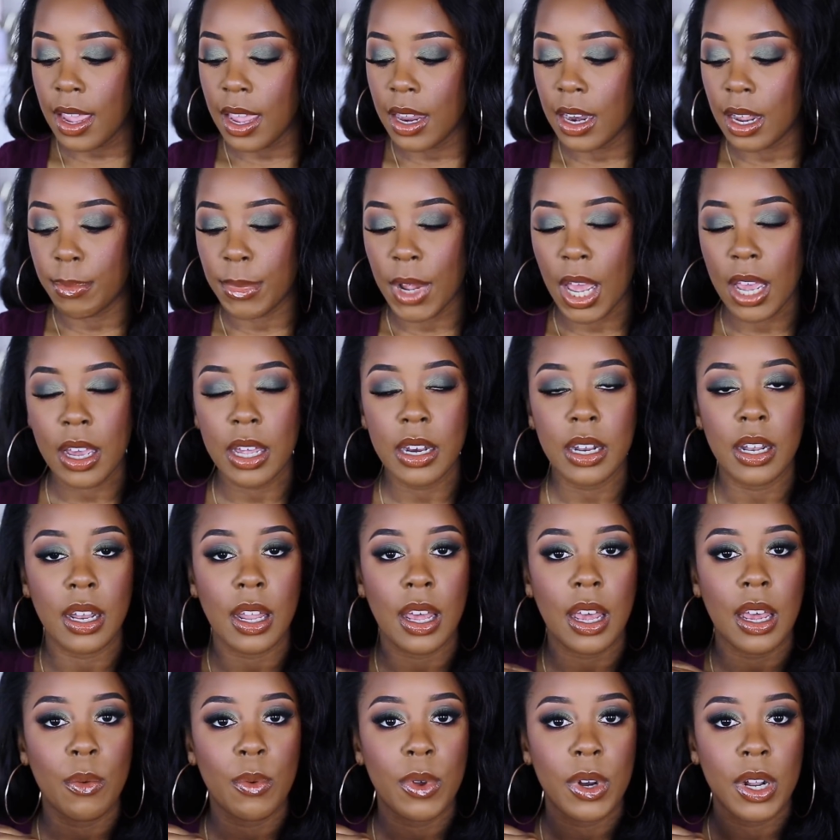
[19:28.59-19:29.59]
And I'm not gonna
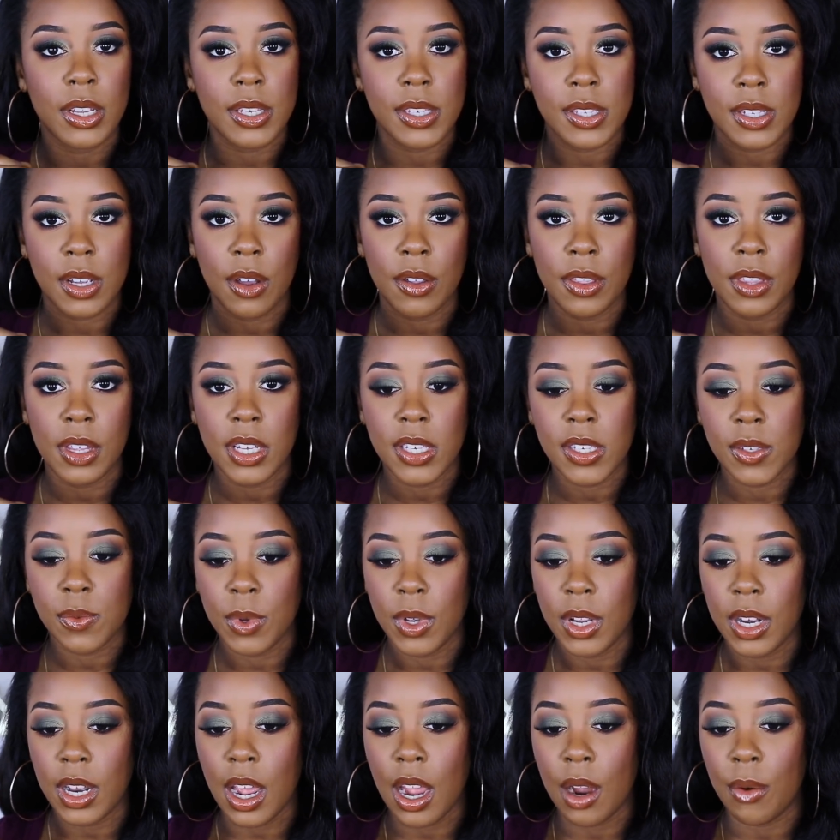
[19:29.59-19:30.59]
lie, when I saw this
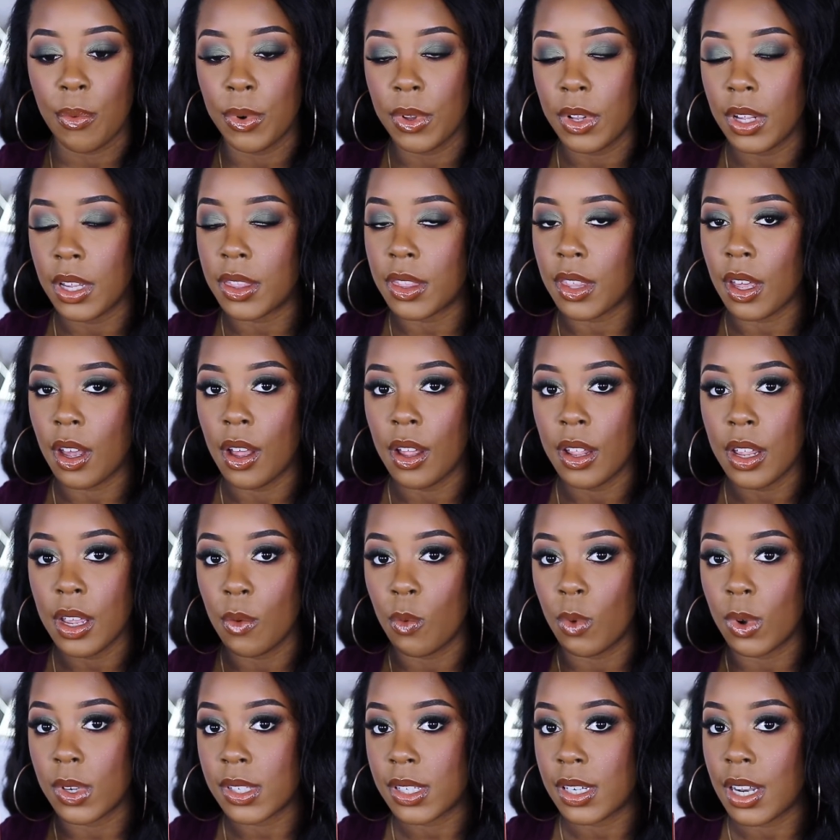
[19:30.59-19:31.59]
one, I really thought
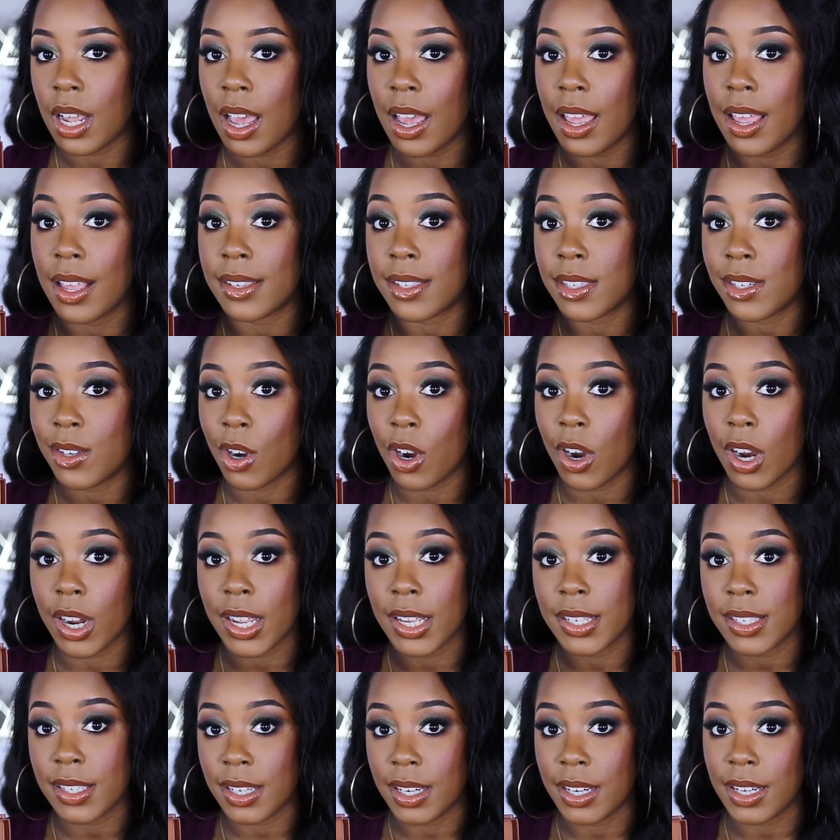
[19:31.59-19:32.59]
it was not as dark
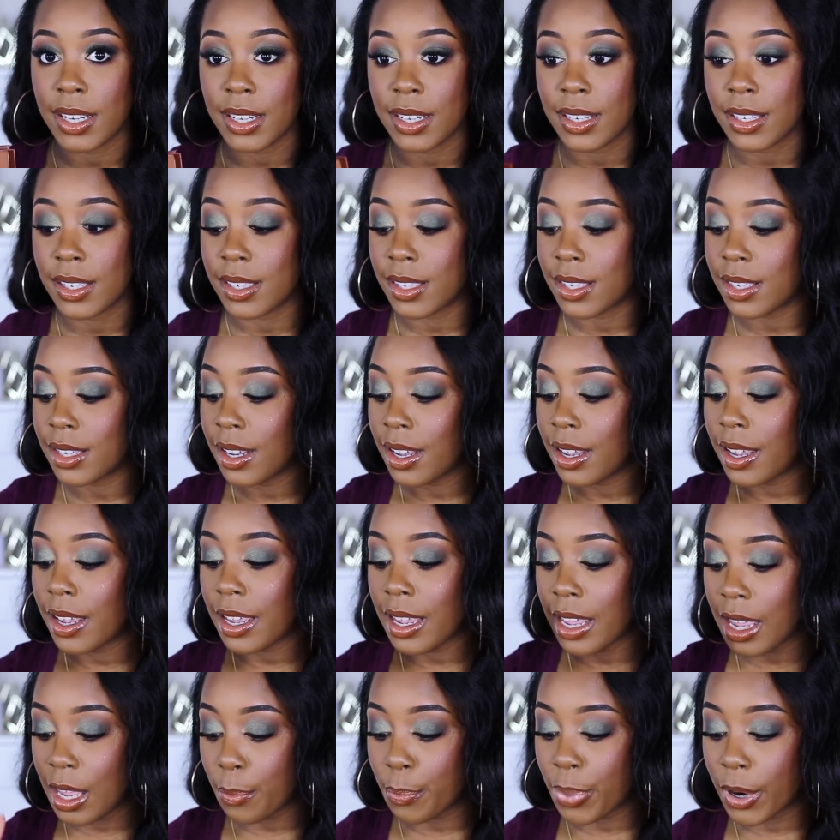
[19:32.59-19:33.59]
as it is
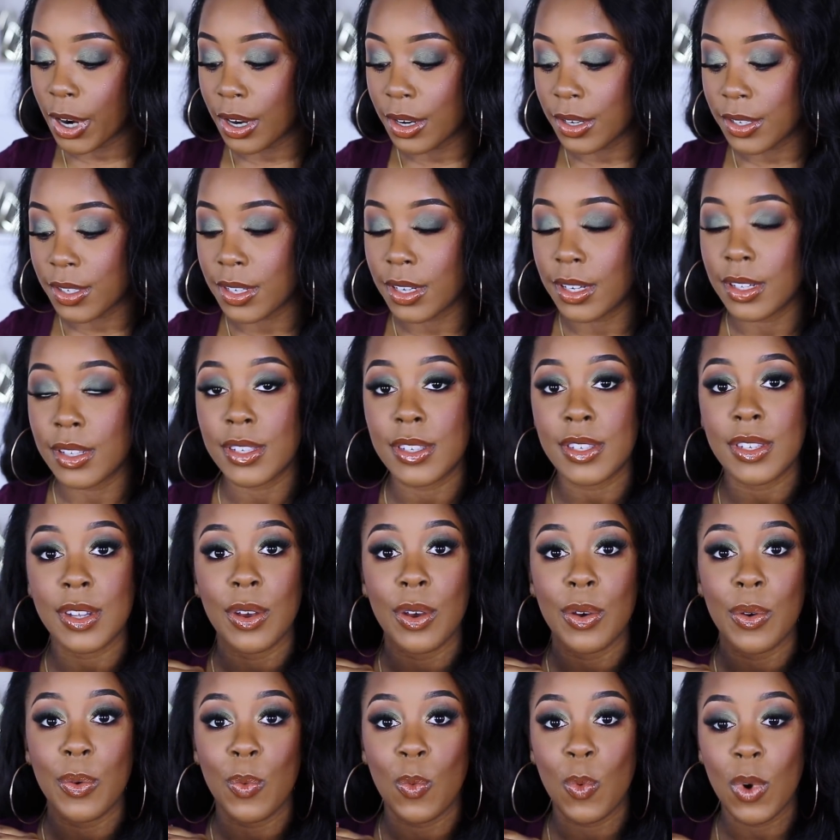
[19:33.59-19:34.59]
in person.
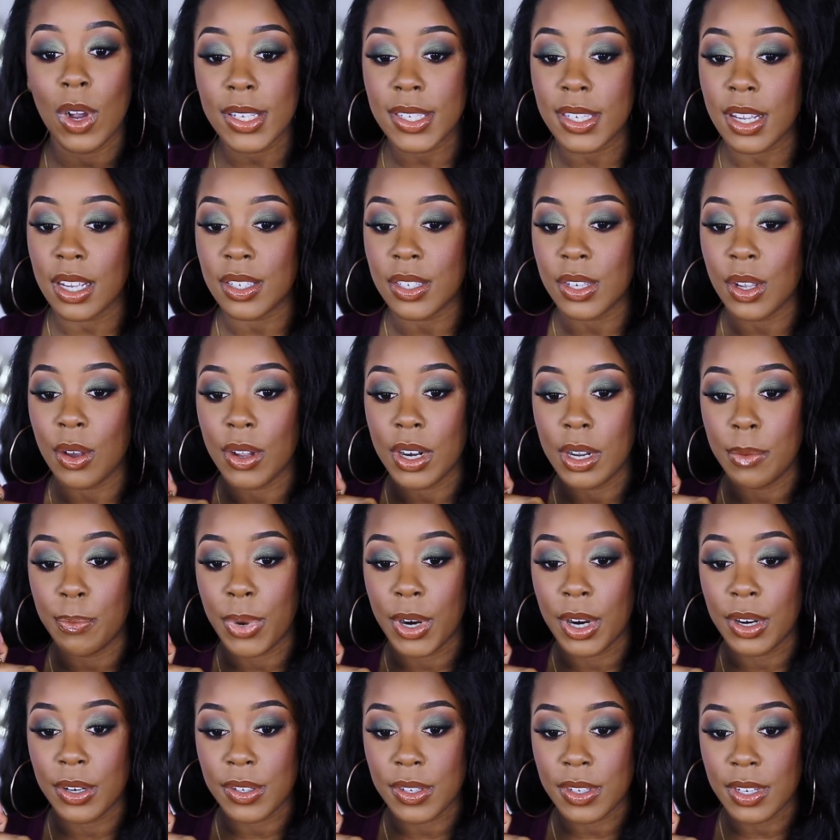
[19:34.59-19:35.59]
So once I saw it in
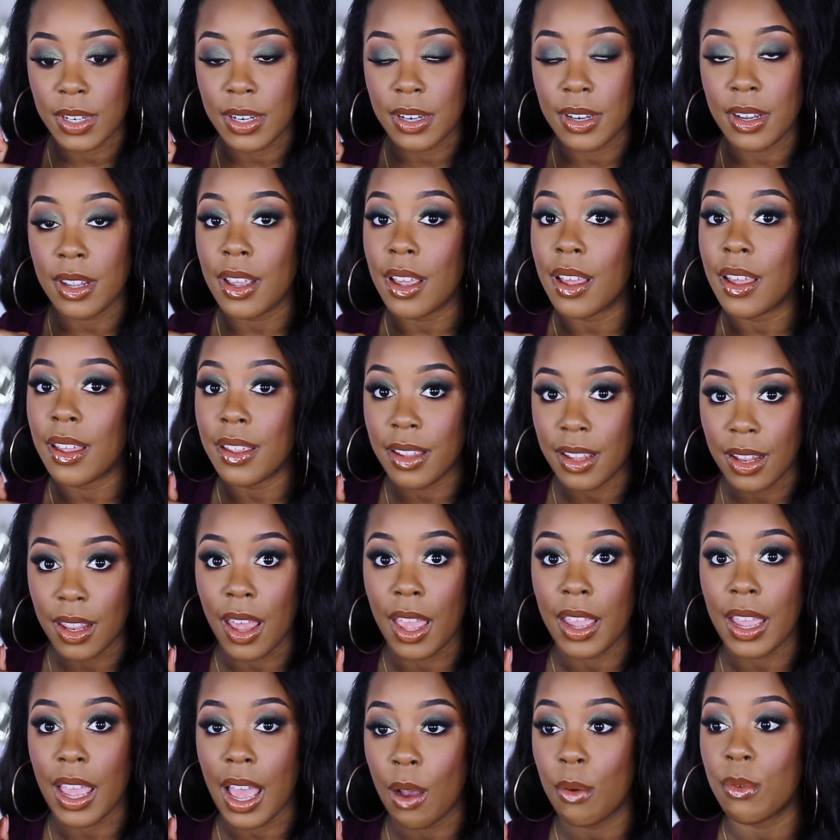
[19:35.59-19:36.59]
person,
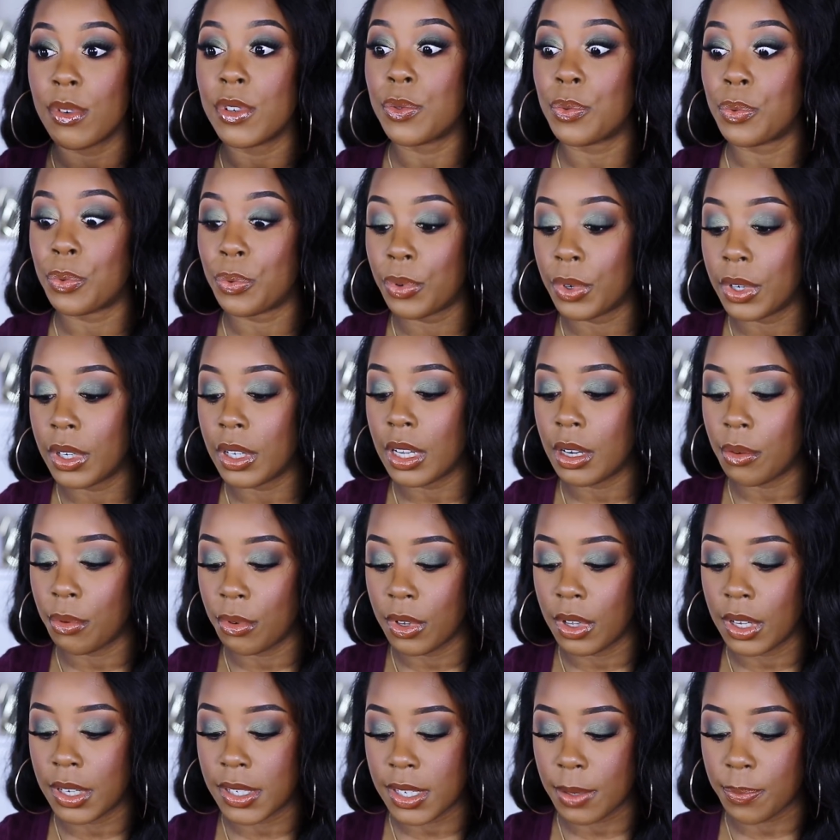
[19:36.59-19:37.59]
like I was really,
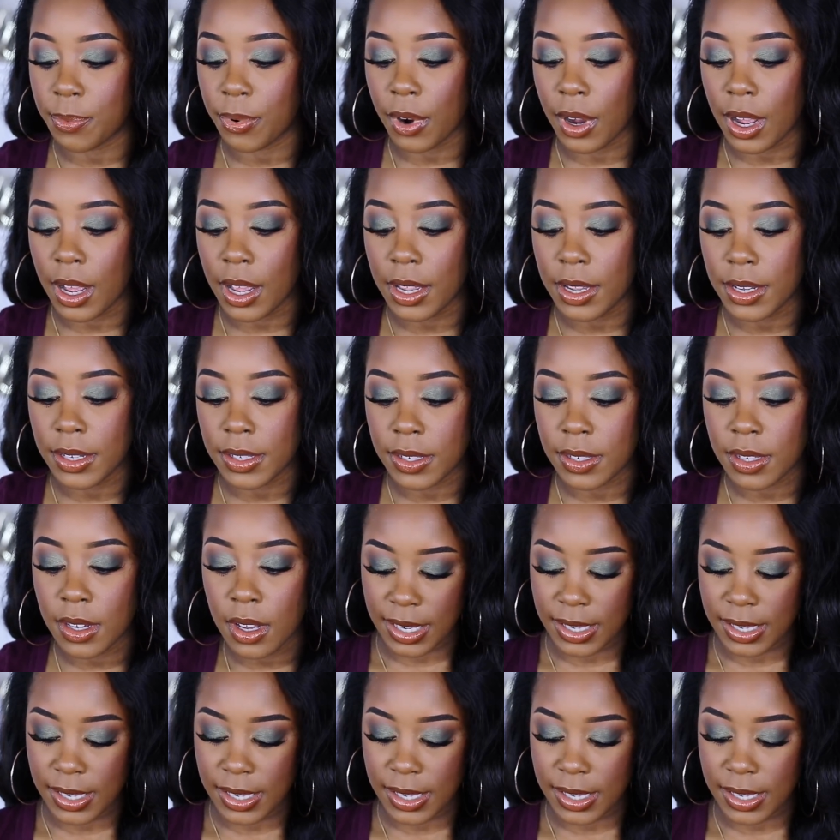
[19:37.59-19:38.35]
really surprised.